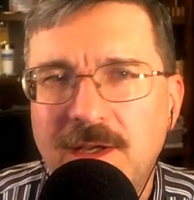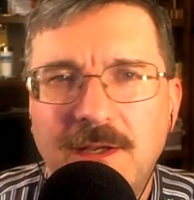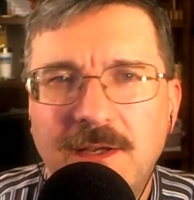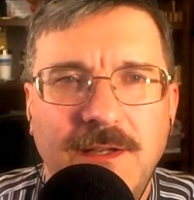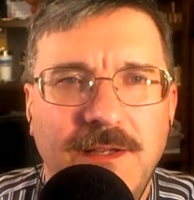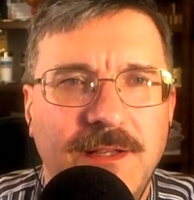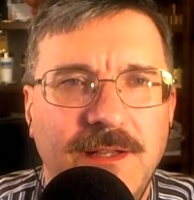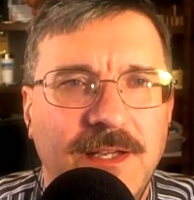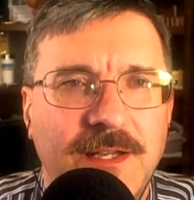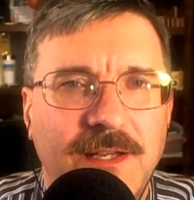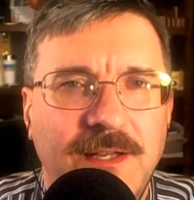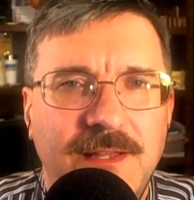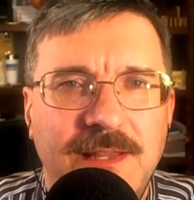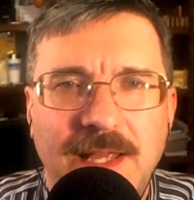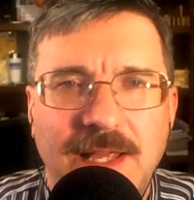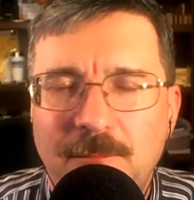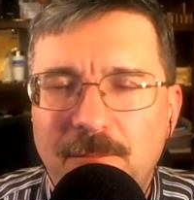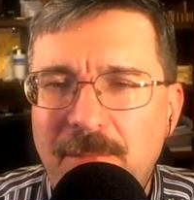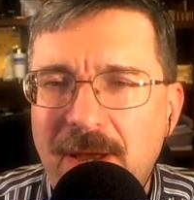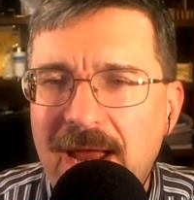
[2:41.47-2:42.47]

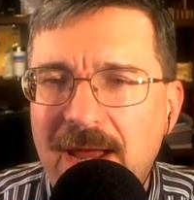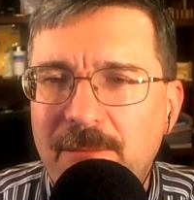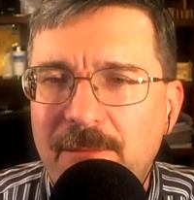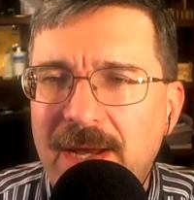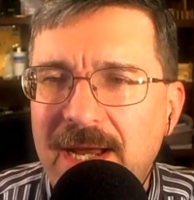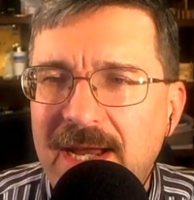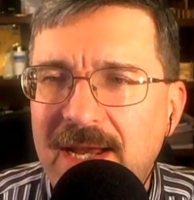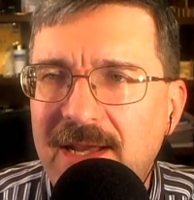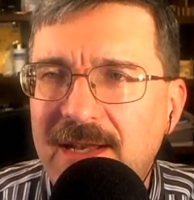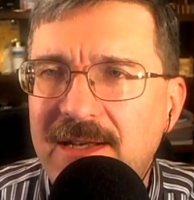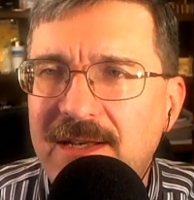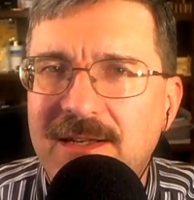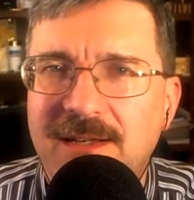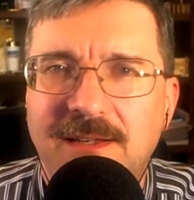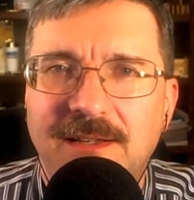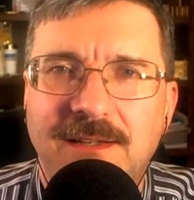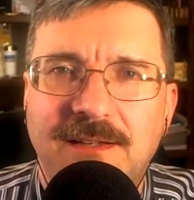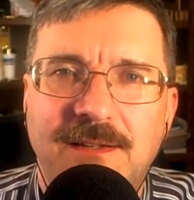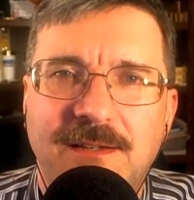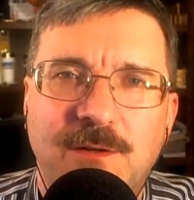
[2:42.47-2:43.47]
that Batman,
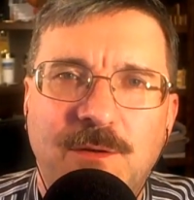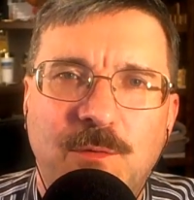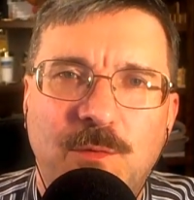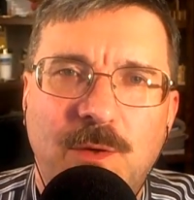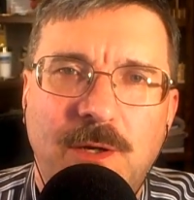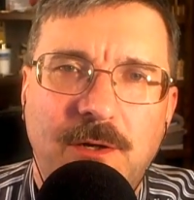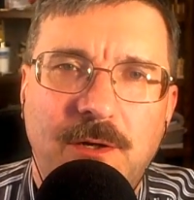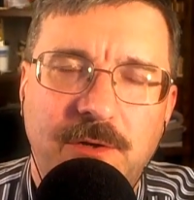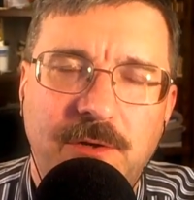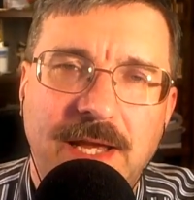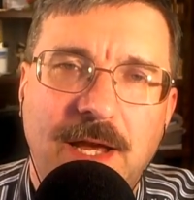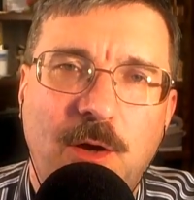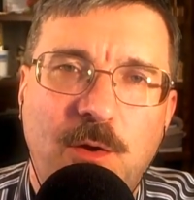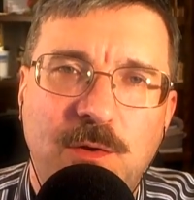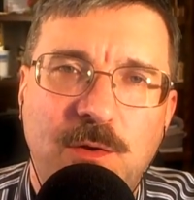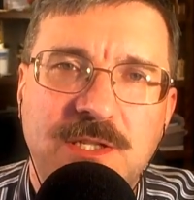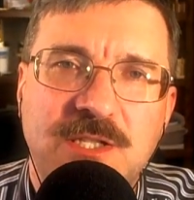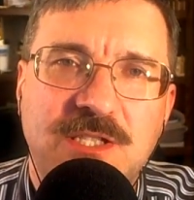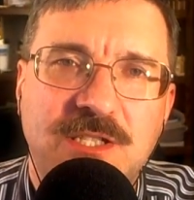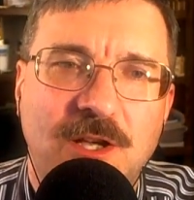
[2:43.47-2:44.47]
or that
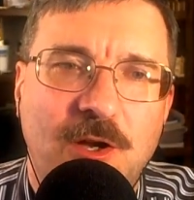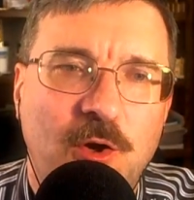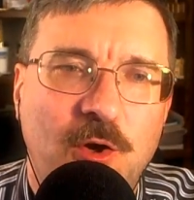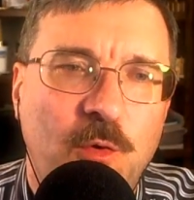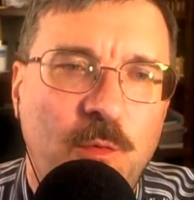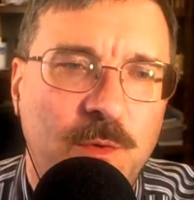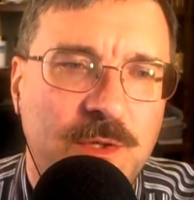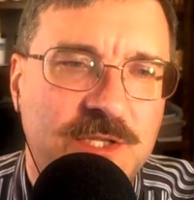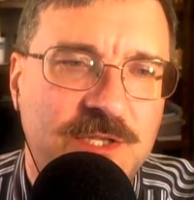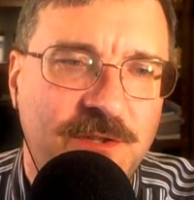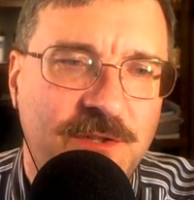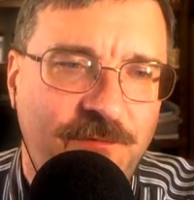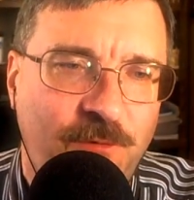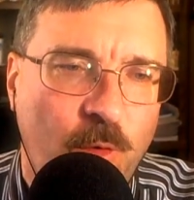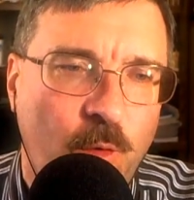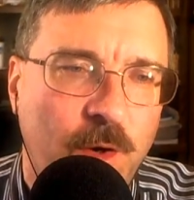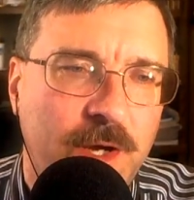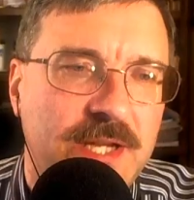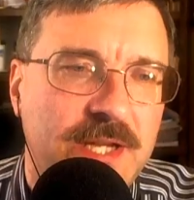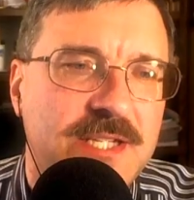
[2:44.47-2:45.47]
Olan Soule was the
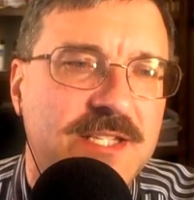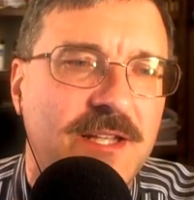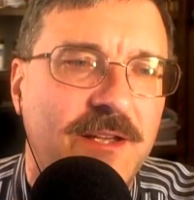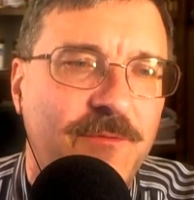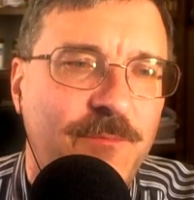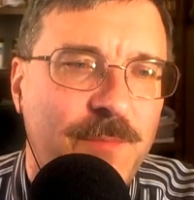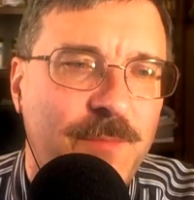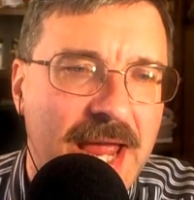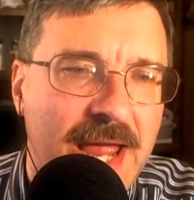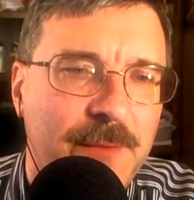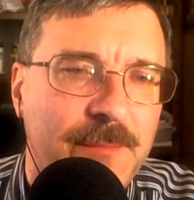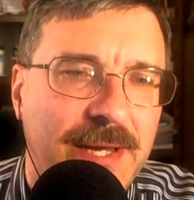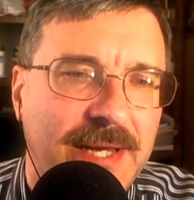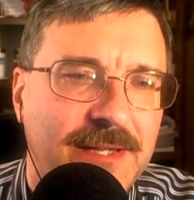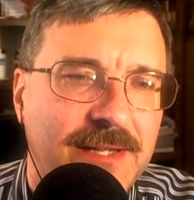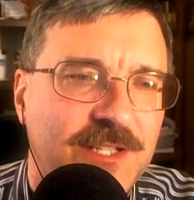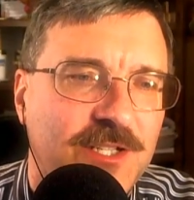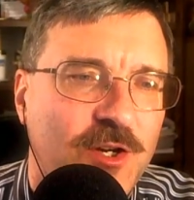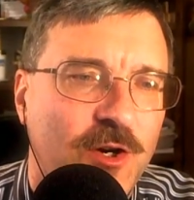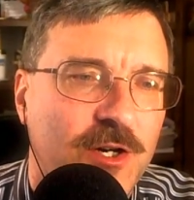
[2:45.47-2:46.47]
voice of
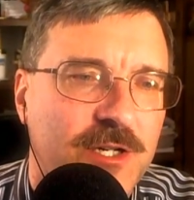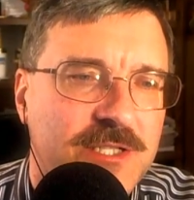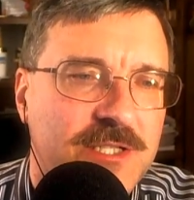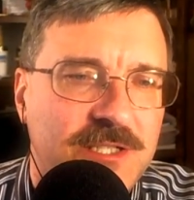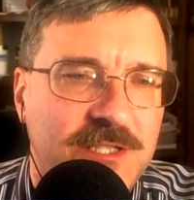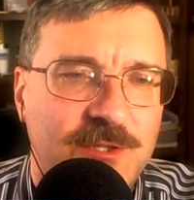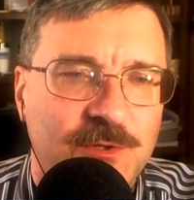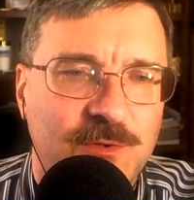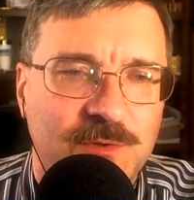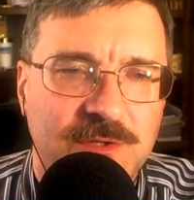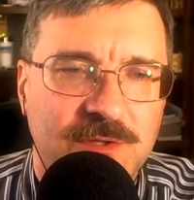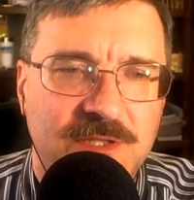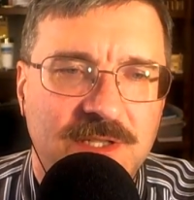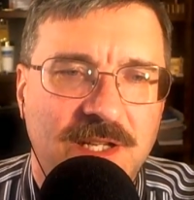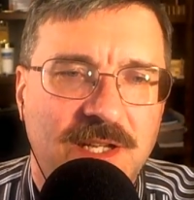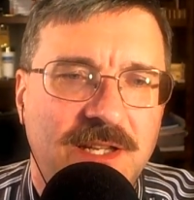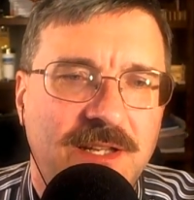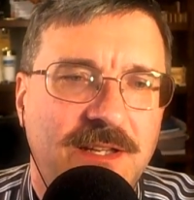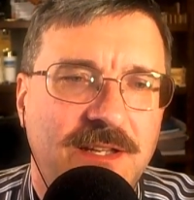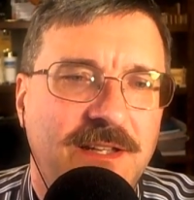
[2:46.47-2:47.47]
Batman, the cartoons.
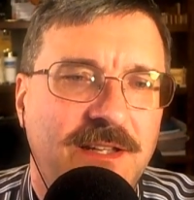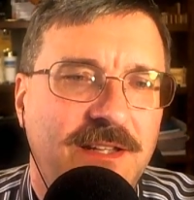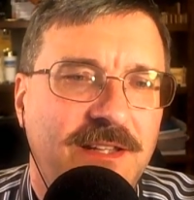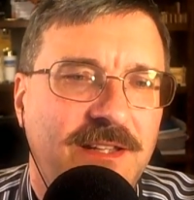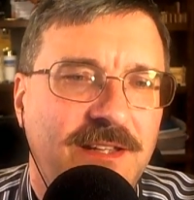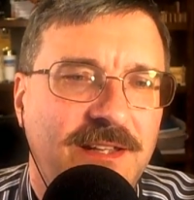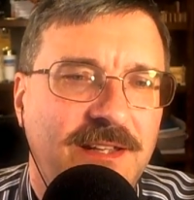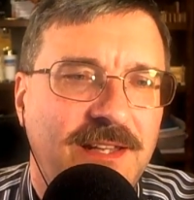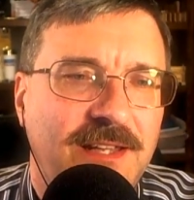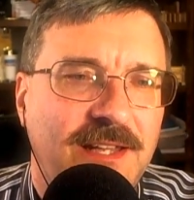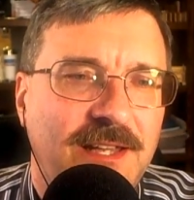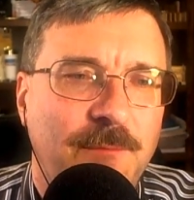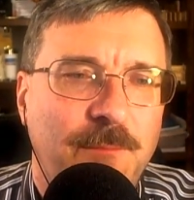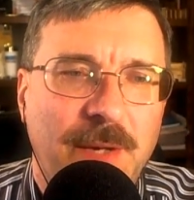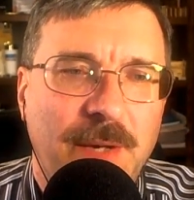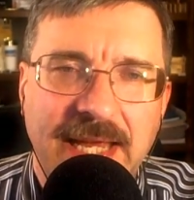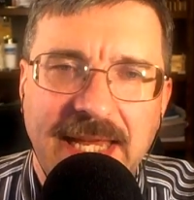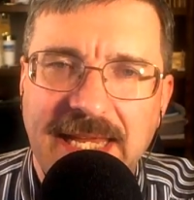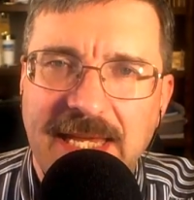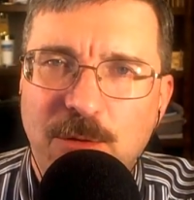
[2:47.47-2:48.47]

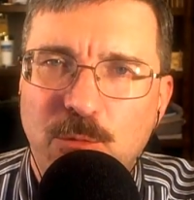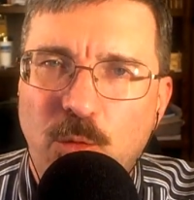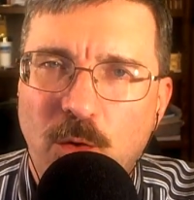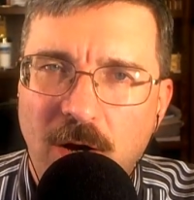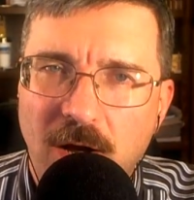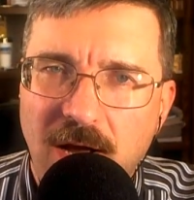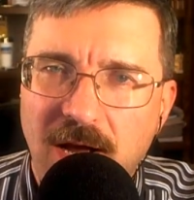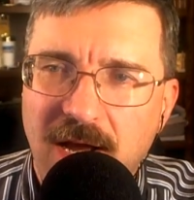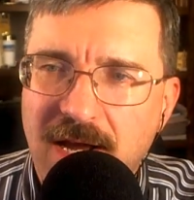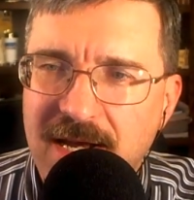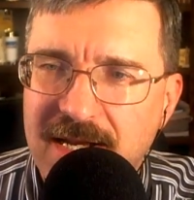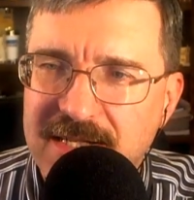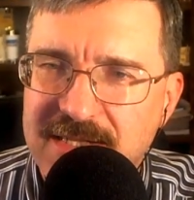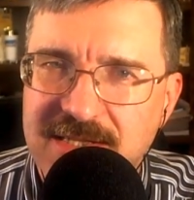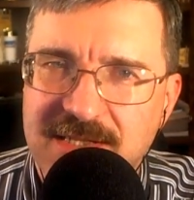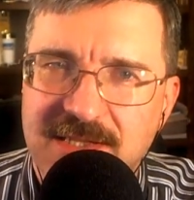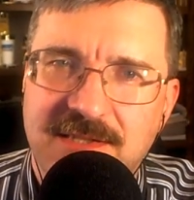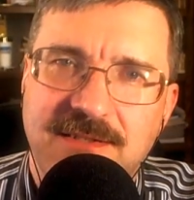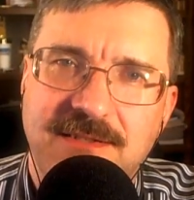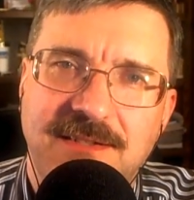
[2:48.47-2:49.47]
But he
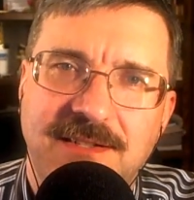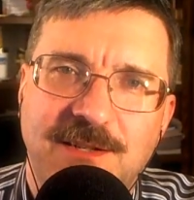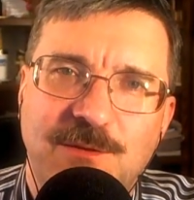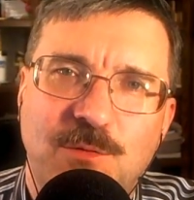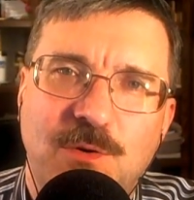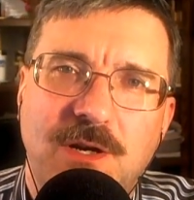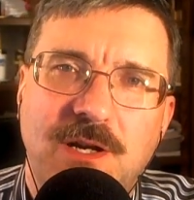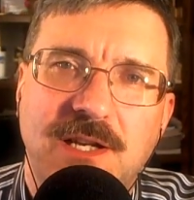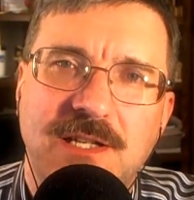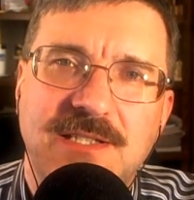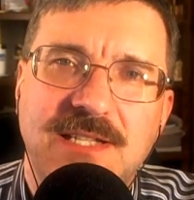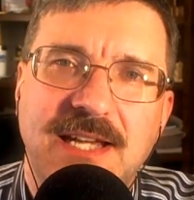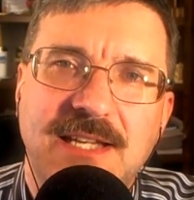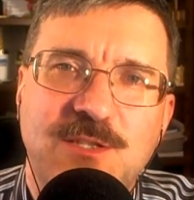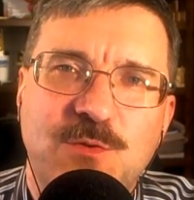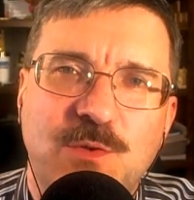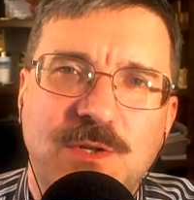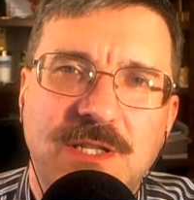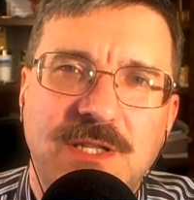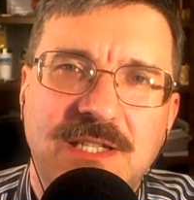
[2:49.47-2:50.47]
was. That's
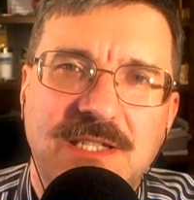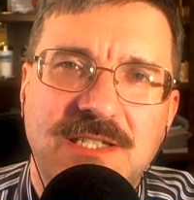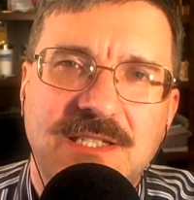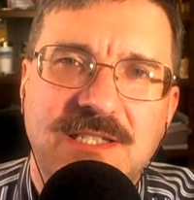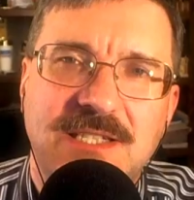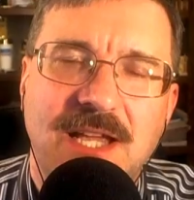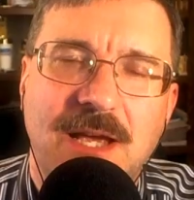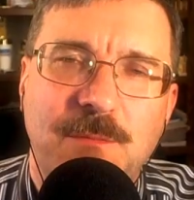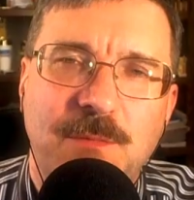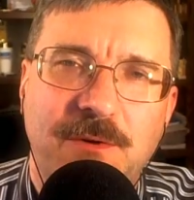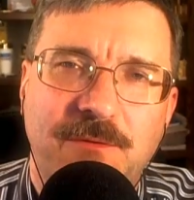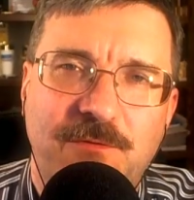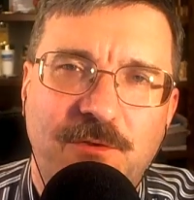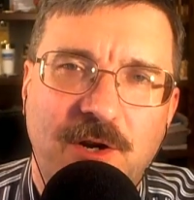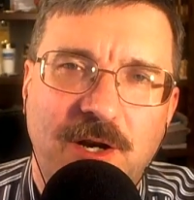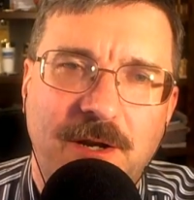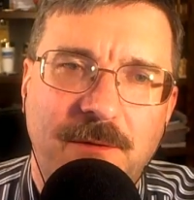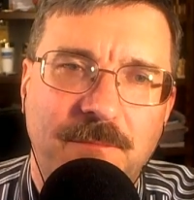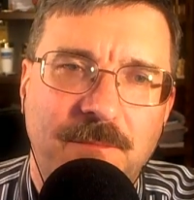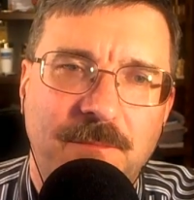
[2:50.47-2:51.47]
where this is coming from.